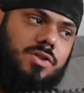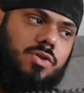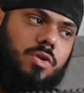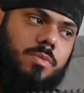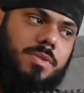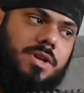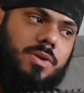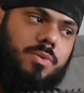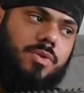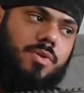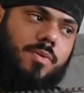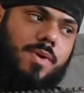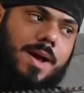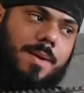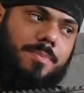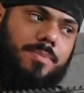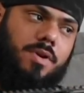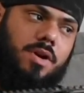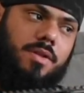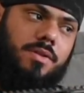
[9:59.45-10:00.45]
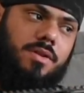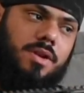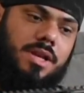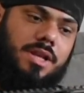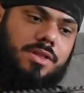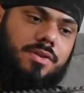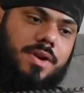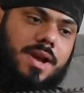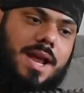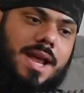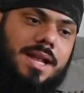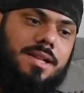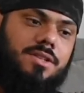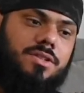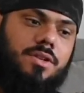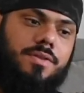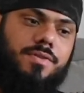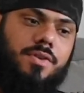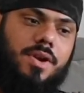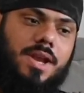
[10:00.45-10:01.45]
Normally it would wrap on either
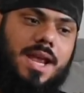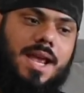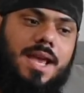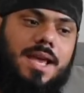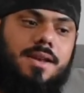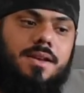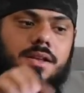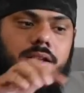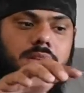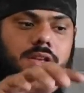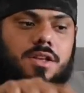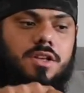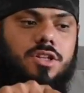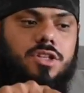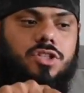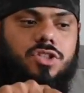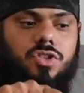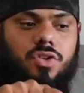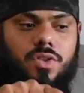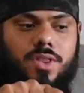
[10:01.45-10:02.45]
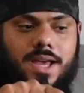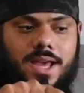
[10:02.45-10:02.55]
ends of your can so